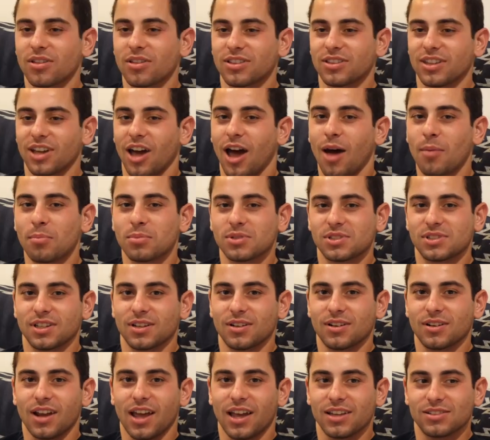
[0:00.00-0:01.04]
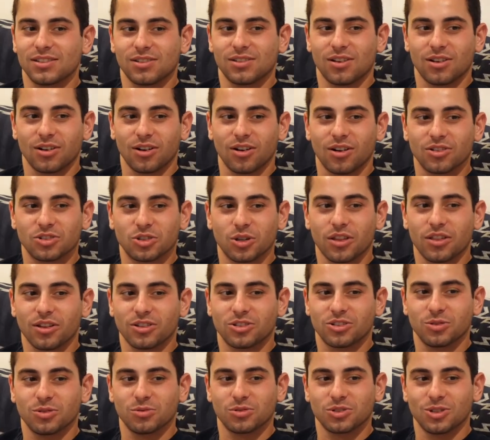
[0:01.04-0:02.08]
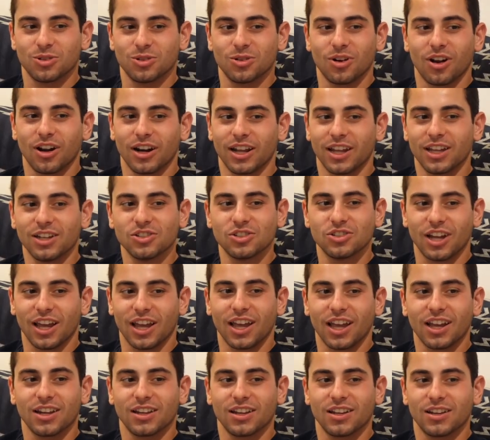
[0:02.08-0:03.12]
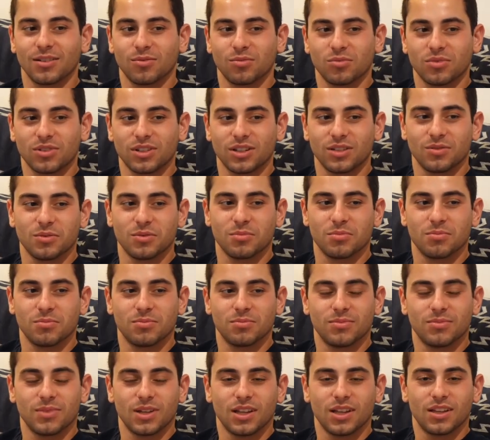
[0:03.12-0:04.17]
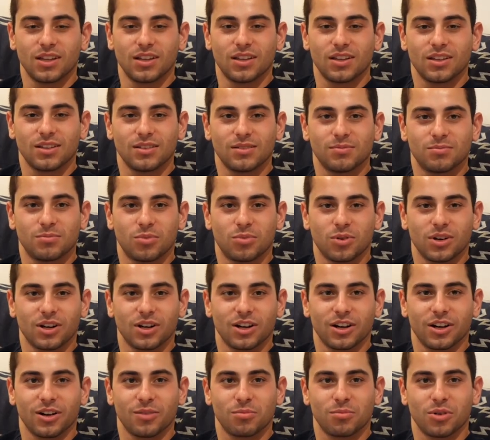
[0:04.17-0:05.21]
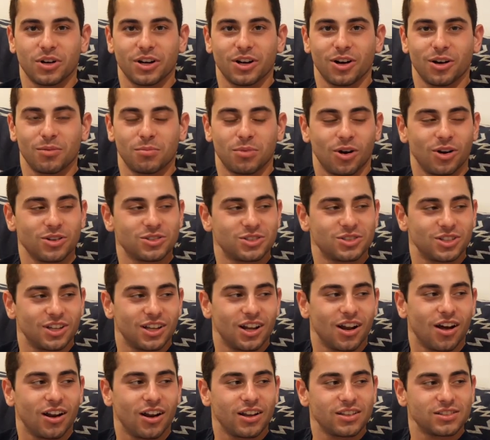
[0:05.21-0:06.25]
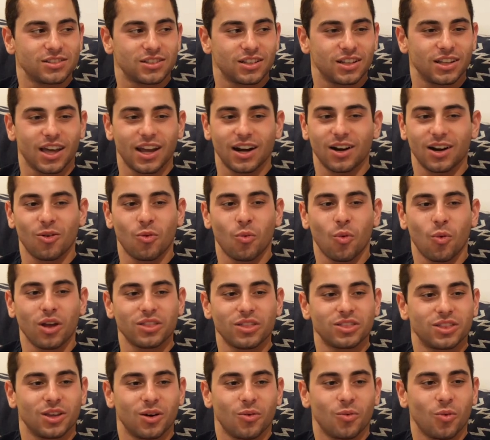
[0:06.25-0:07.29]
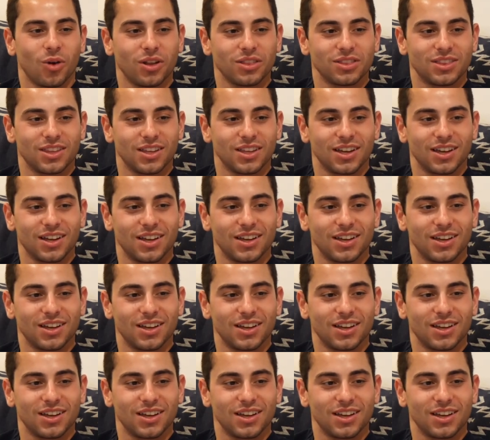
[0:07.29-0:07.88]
the opposite. I saw a girl. She I thought she was cute on Hinge, and it, pretty prettier in person. honestly, I don't know what the what the